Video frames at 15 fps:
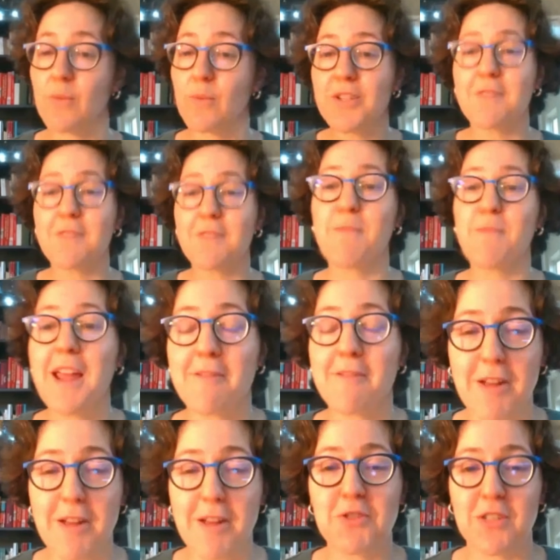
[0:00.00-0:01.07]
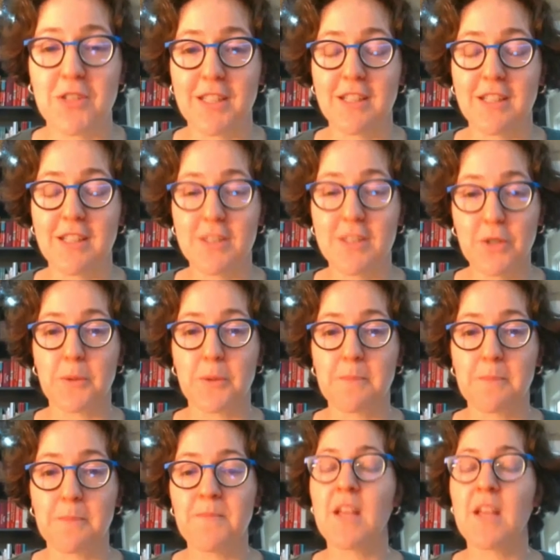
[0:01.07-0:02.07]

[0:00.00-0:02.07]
which it may eventually do,